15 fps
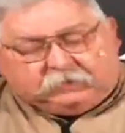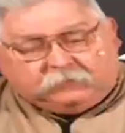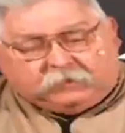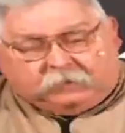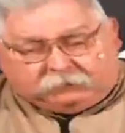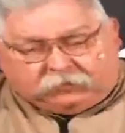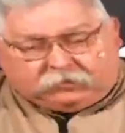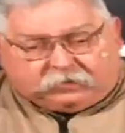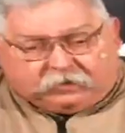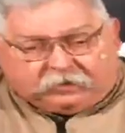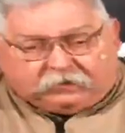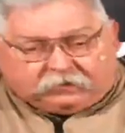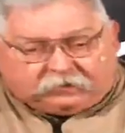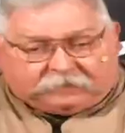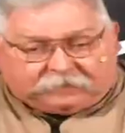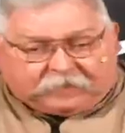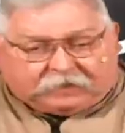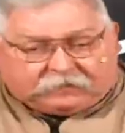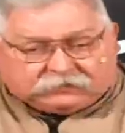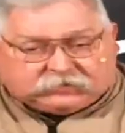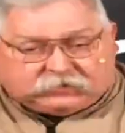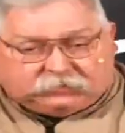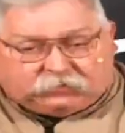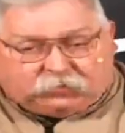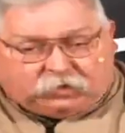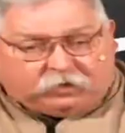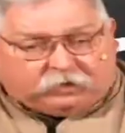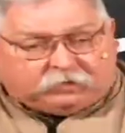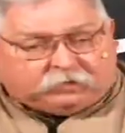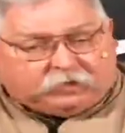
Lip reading: I'm going to hear it 1,001.